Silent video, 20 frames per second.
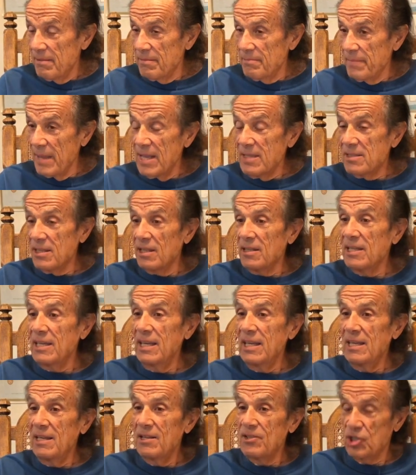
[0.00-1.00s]

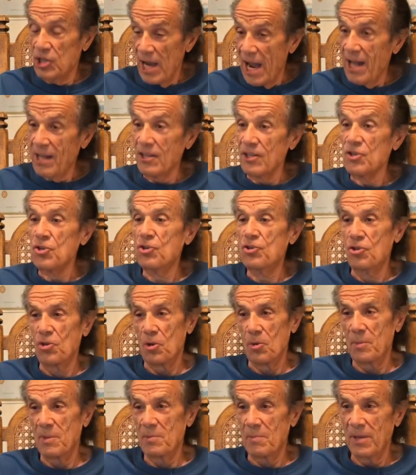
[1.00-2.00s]
mentally challenged
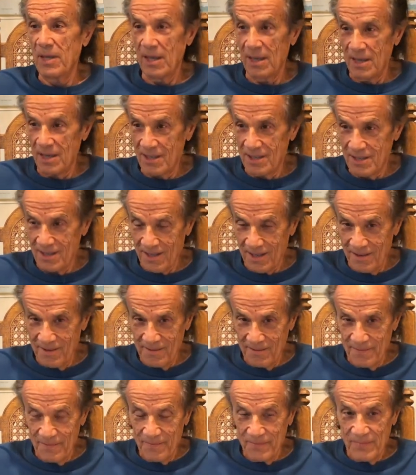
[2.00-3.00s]
human beings.
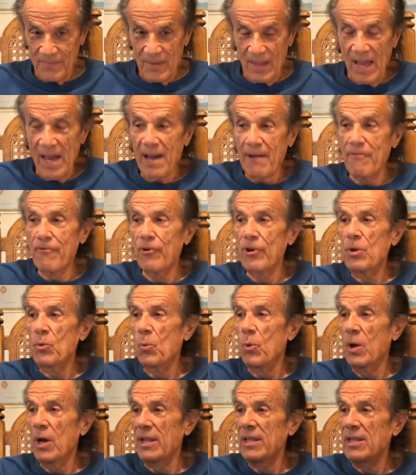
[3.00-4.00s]

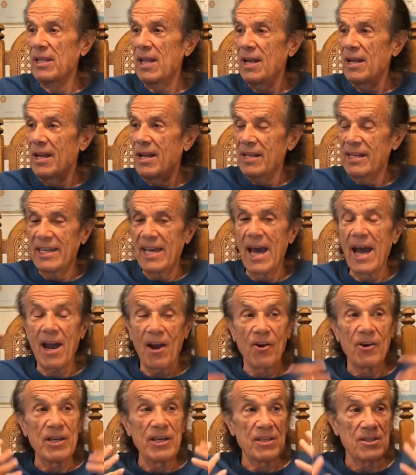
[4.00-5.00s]
Everyone
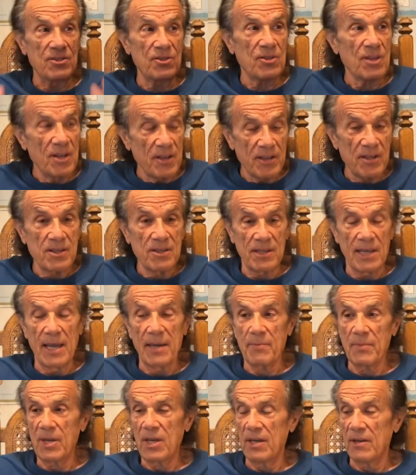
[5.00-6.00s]
carries the
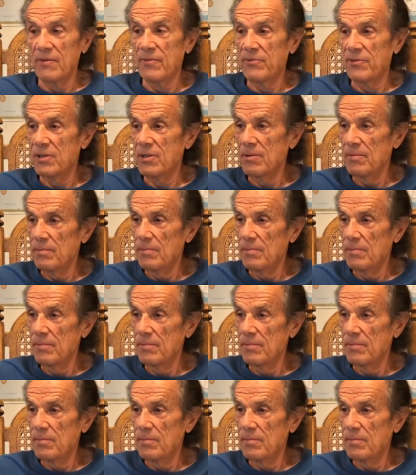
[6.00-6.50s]
same gift.